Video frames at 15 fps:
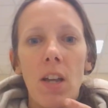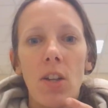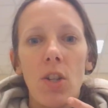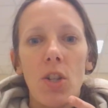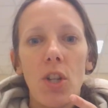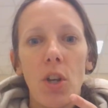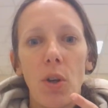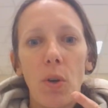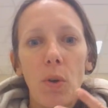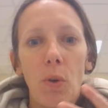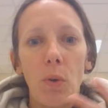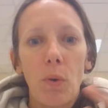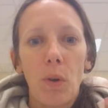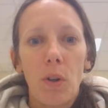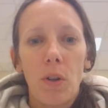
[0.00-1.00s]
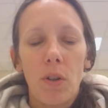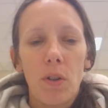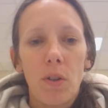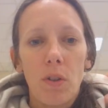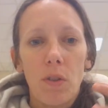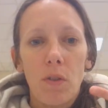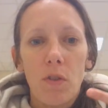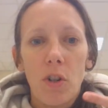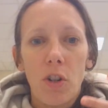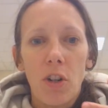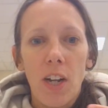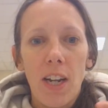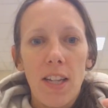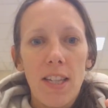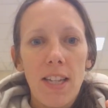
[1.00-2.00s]
So turn
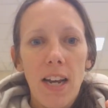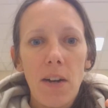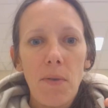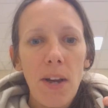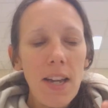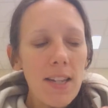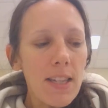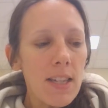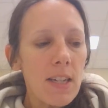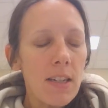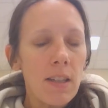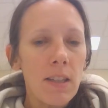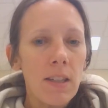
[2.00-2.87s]
your hand sideways.